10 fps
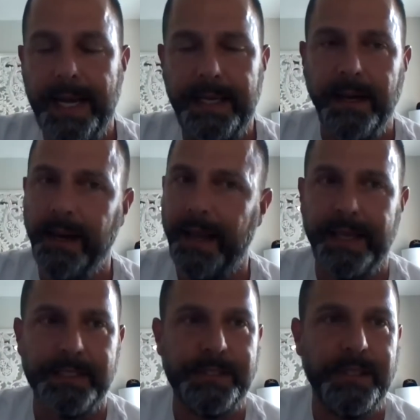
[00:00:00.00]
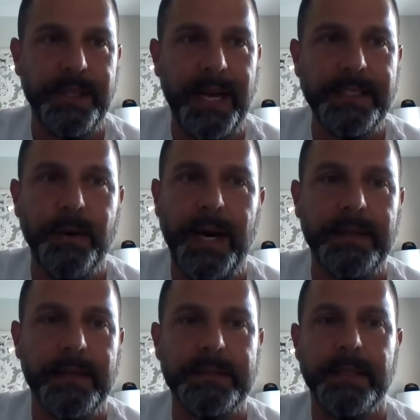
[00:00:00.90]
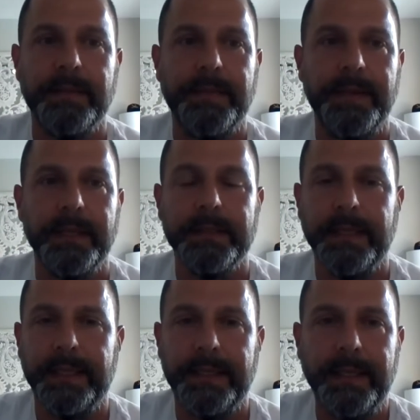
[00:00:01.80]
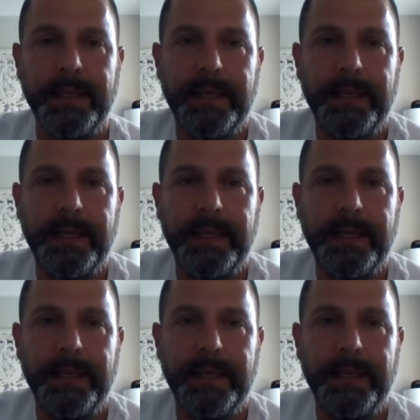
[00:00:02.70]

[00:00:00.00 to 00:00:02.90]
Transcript: at a young age i'd go out onto the field and